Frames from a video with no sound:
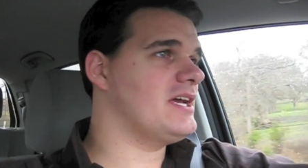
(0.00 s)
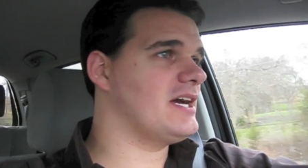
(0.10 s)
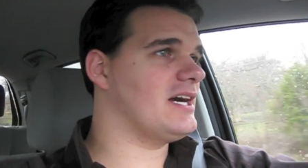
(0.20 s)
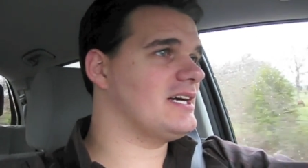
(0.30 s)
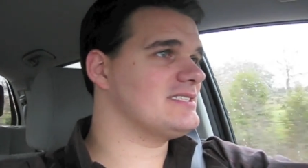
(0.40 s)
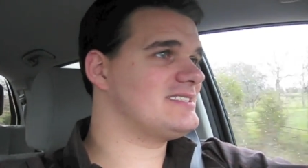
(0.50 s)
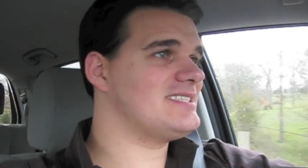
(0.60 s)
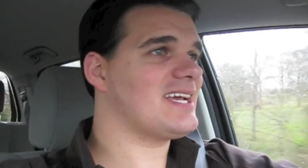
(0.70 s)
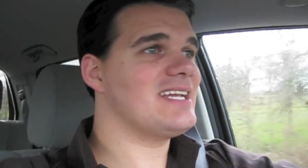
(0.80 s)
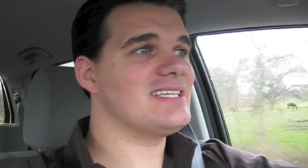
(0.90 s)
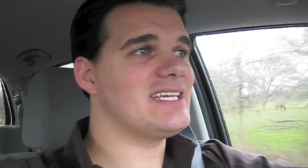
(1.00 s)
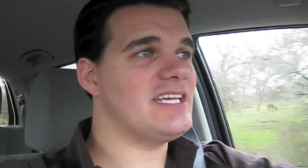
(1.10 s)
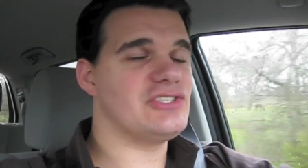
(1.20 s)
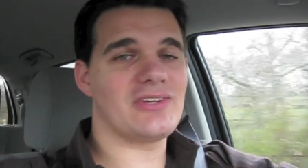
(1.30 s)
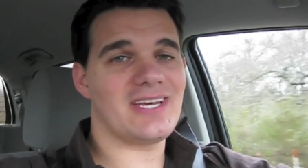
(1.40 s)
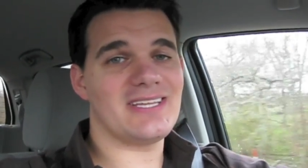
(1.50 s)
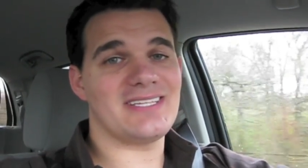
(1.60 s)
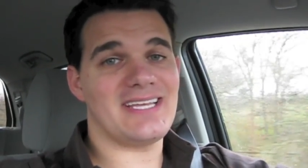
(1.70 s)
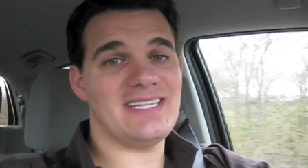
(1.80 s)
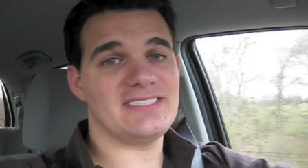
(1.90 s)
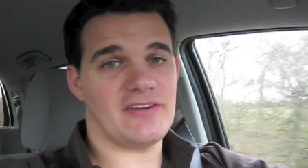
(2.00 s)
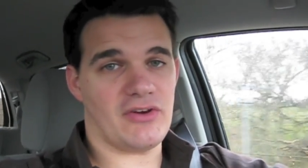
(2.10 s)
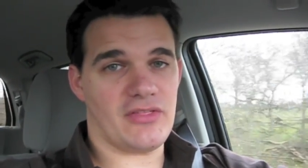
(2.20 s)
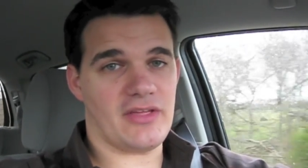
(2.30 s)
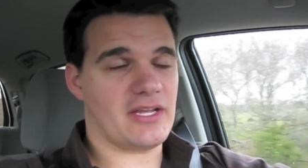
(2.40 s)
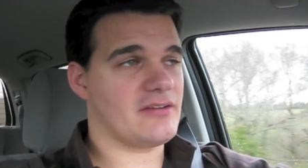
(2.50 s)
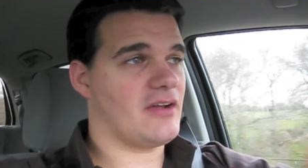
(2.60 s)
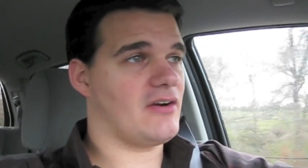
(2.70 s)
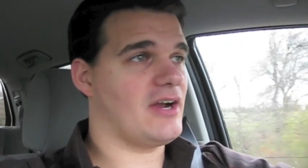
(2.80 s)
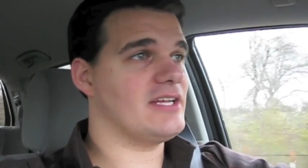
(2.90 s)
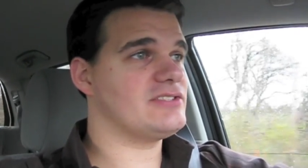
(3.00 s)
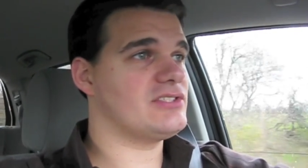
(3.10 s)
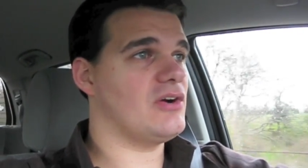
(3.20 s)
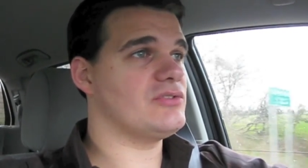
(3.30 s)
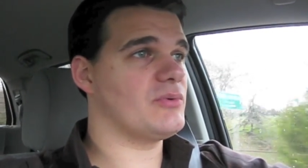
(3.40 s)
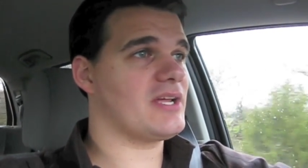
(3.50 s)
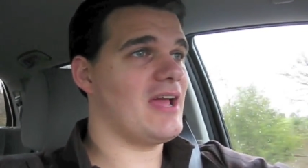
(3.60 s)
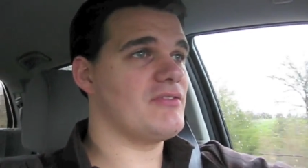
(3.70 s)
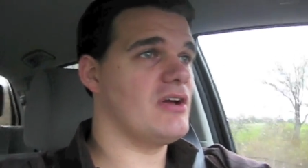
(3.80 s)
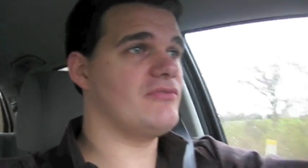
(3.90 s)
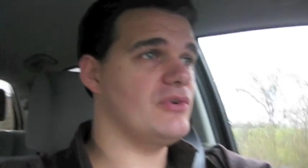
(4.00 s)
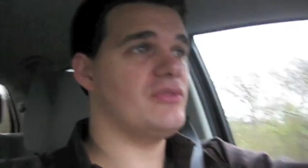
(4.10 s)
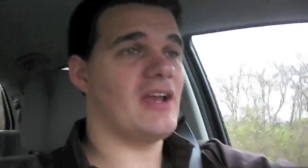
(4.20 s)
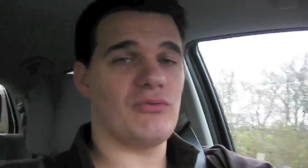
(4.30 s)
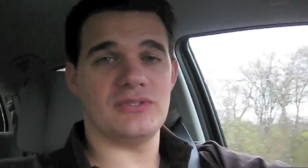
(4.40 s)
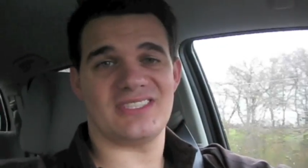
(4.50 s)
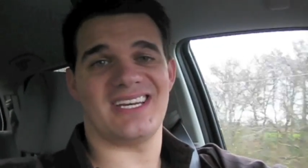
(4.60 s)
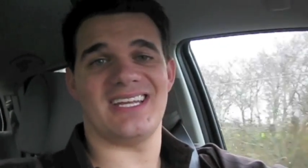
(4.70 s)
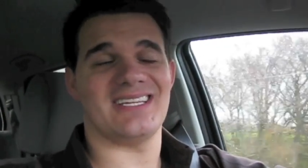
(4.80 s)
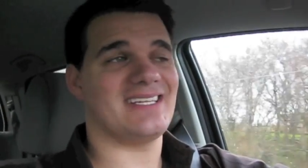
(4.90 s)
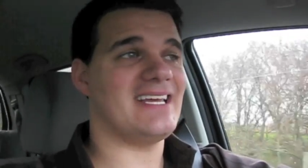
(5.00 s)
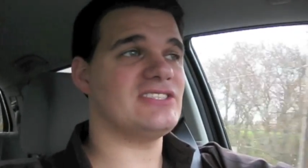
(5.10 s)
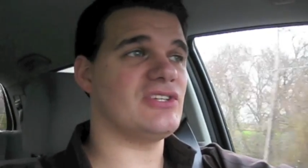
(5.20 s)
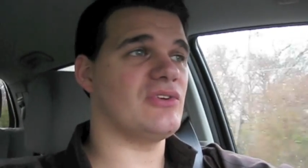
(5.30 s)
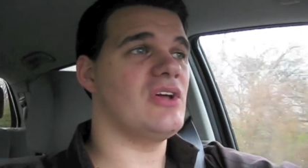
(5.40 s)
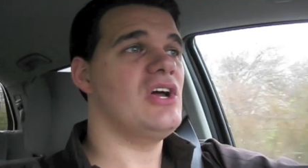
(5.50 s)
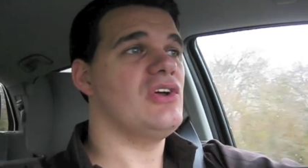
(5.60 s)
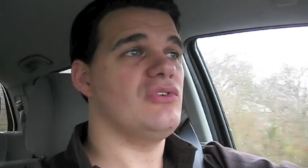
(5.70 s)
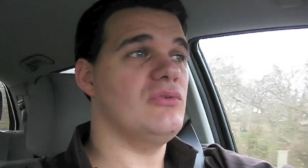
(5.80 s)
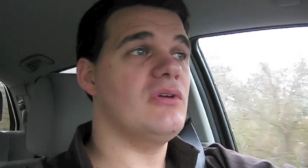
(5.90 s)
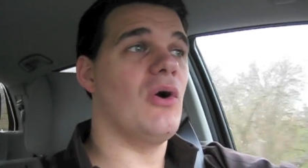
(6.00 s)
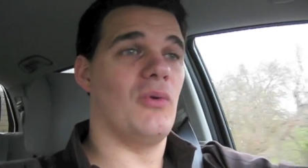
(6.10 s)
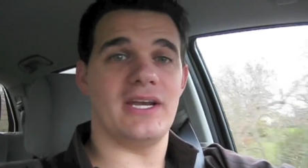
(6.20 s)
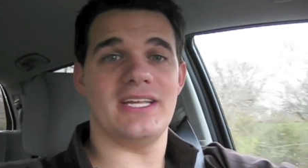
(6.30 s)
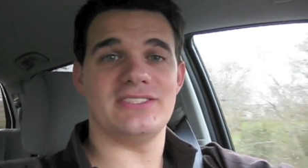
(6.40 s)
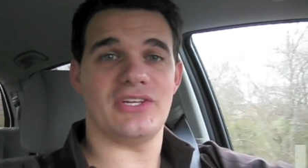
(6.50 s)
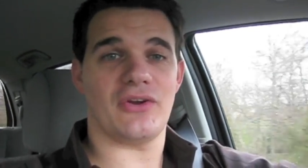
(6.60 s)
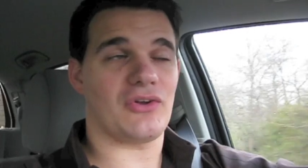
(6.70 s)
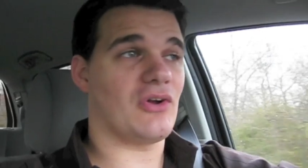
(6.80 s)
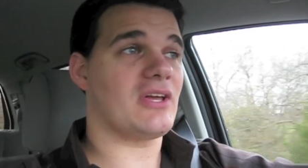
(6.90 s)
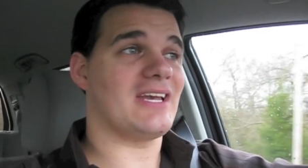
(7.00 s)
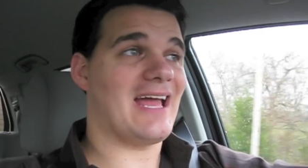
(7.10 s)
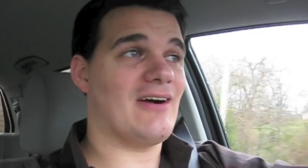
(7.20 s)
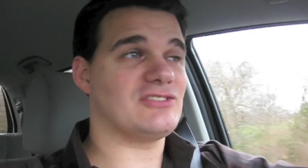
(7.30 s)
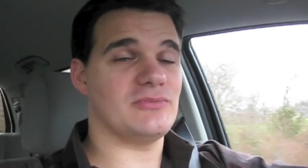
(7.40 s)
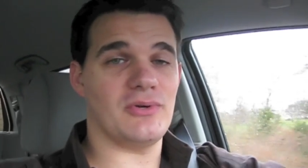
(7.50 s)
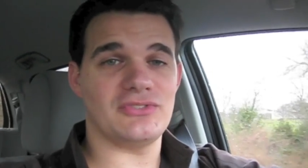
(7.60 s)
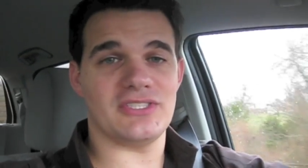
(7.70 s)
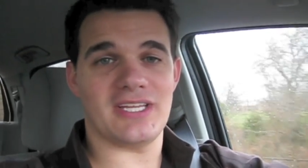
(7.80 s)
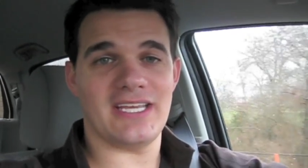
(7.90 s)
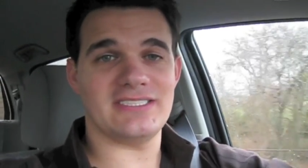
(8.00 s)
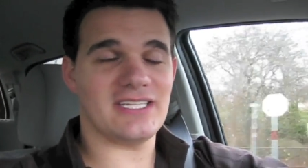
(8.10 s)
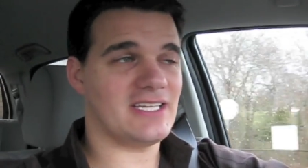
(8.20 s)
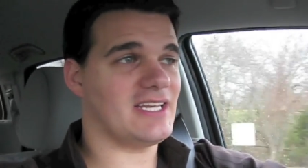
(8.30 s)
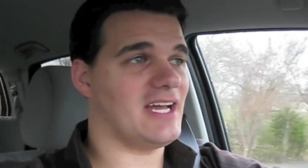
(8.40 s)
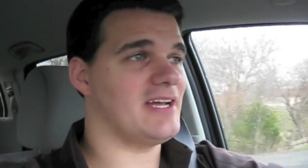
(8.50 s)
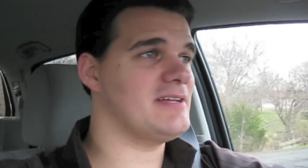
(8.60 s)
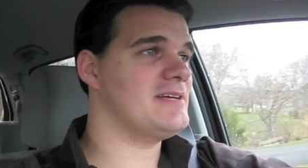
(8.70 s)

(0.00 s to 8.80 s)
Uh, secondly, is you're going to get to taste everything. All right, so we're going to have enough food that everyone's going to get a taste, so you, you know what it is that you're cooking and how it's supposed to taste, and uh,